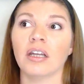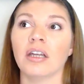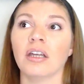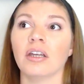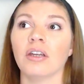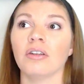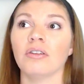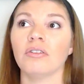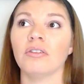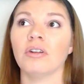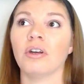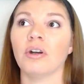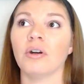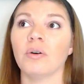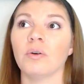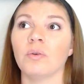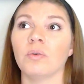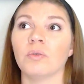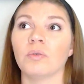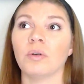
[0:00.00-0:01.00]

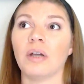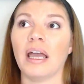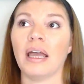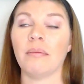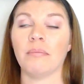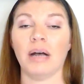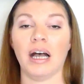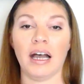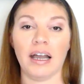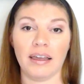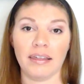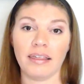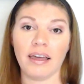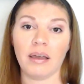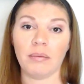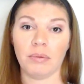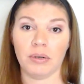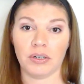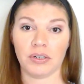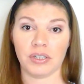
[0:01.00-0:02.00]
am I that
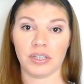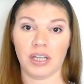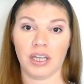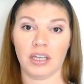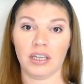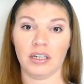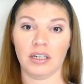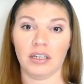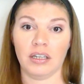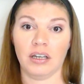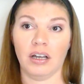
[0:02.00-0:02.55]
person?